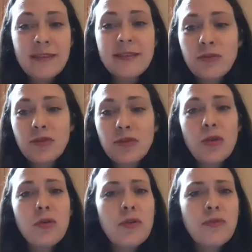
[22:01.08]
as a
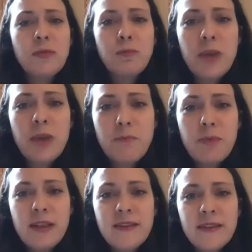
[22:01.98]
result of these big
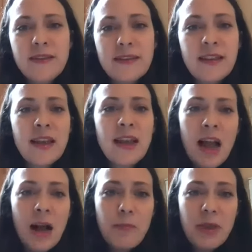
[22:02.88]
businesses,
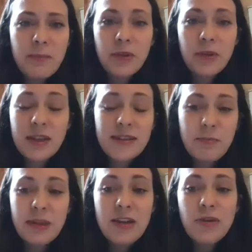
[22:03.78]
and people are
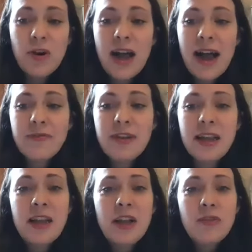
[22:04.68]
simply not
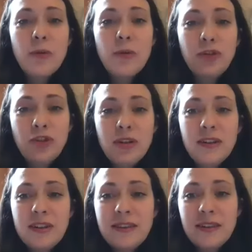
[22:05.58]
having the
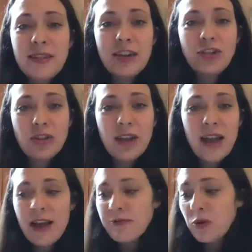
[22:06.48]
opportunities that they should
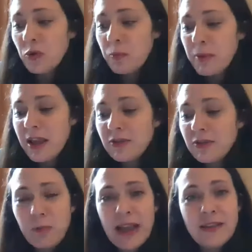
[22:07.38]
have, or being
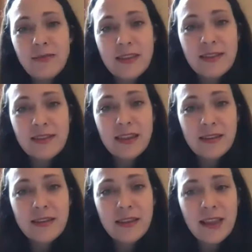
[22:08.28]
respected for the
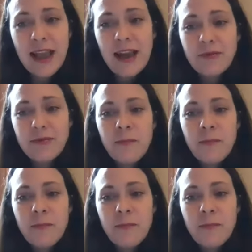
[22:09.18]
skills that they have.